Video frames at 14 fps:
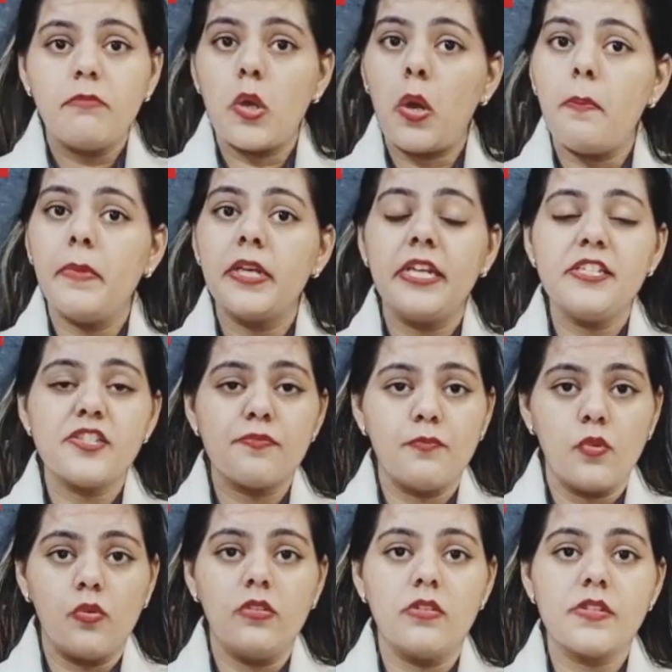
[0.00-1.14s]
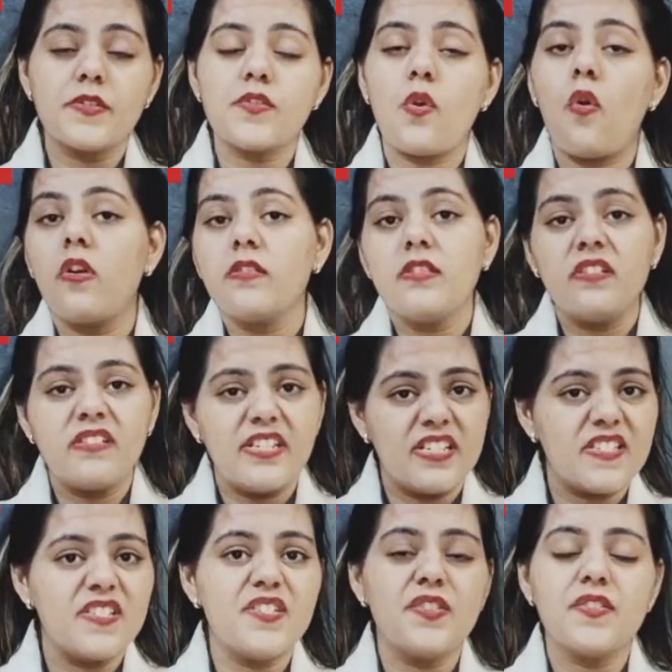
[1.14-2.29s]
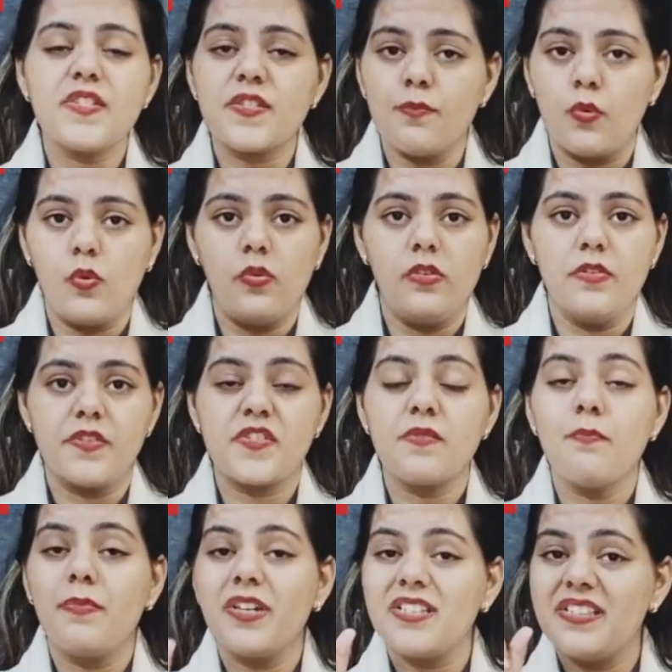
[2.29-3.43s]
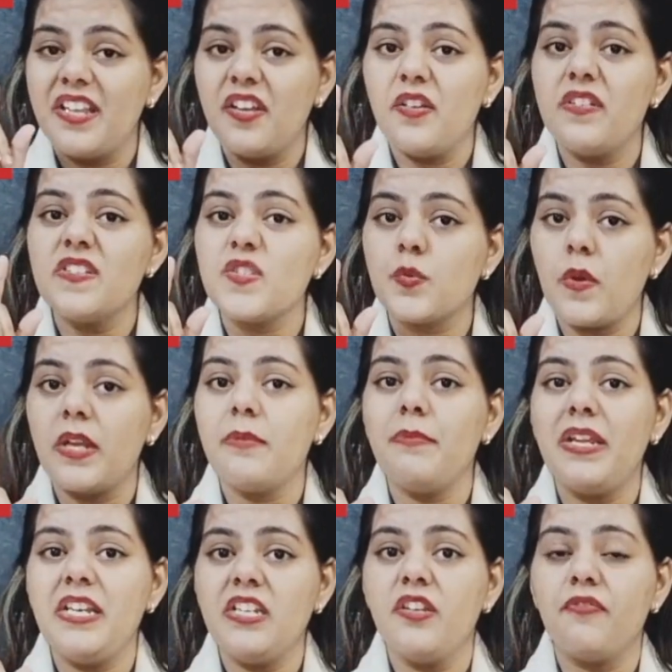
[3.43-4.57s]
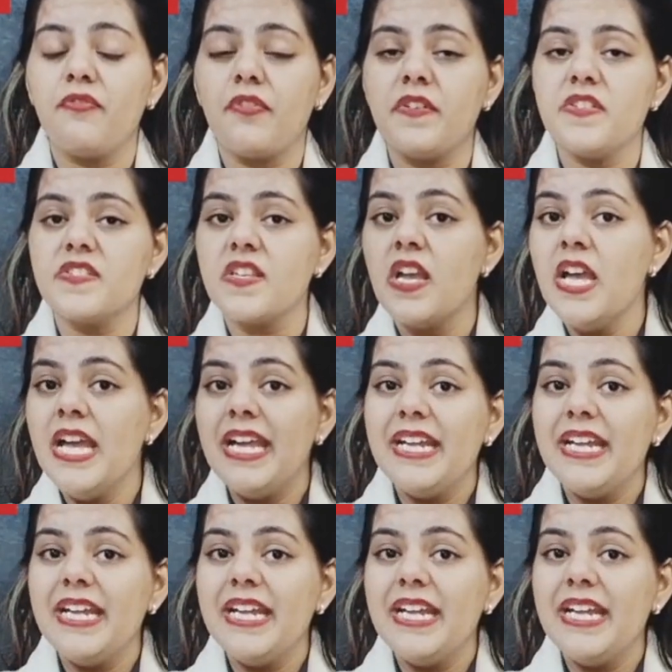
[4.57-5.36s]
permanent molars or the deciduous molars. But there is one main difference.